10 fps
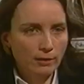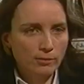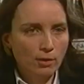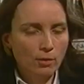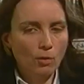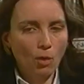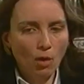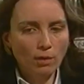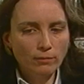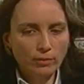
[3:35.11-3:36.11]
and so
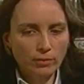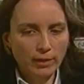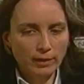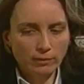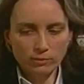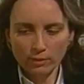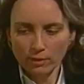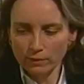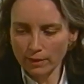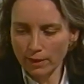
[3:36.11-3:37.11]
all of the things
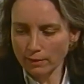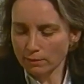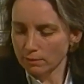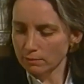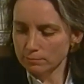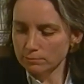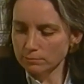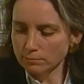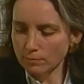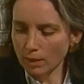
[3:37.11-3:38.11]
that
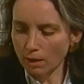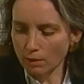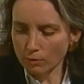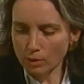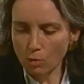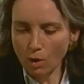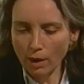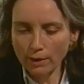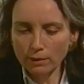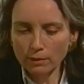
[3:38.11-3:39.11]

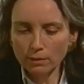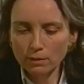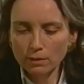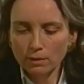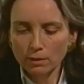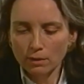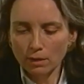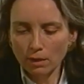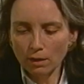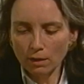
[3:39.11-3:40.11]
require
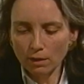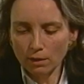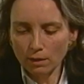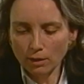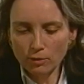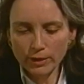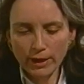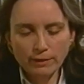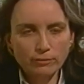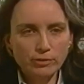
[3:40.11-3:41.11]
a
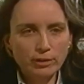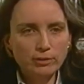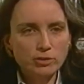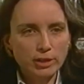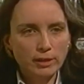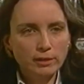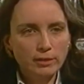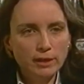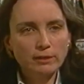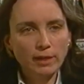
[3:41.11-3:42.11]
creative synergy
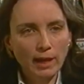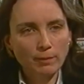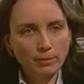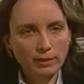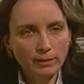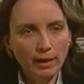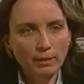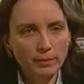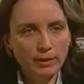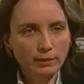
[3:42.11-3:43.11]
need to happen in
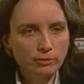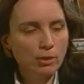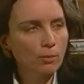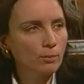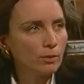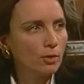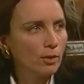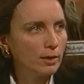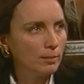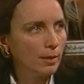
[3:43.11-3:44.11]
that meeting. So when we're
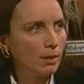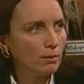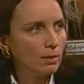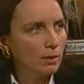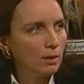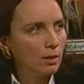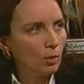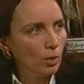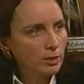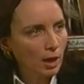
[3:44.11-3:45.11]
talking about
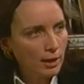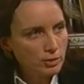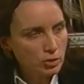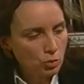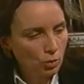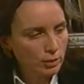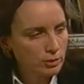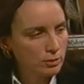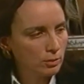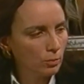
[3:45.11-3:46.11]
what kinds of
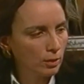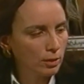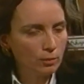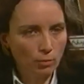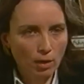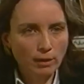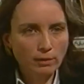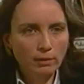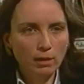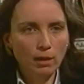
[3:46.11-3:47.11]
stories we're going to
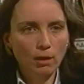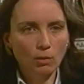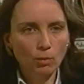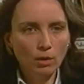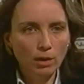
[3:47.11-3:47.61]
run or